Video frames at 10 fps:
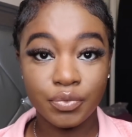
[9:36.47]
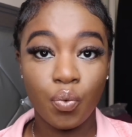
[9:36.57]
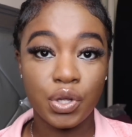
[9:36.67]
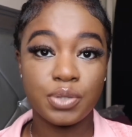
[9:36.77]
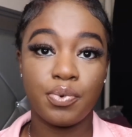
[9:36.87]

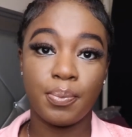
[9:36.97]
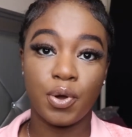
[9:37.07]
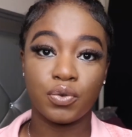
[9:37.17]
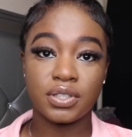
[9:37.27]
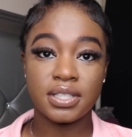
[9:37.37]
which
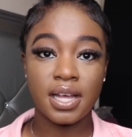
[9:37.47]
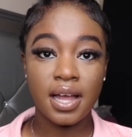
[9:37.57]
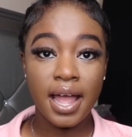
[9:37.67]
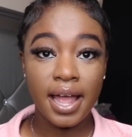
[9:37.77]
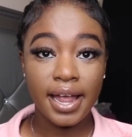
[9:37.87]
promotes
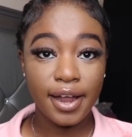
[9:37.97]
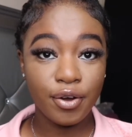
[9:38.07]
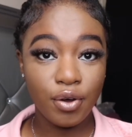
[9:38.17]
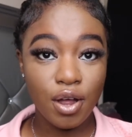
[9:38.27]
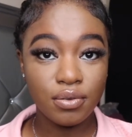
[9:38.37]
hair
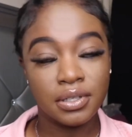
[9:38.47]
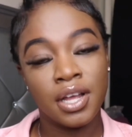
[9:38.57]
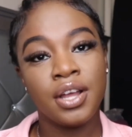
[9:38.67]
growth.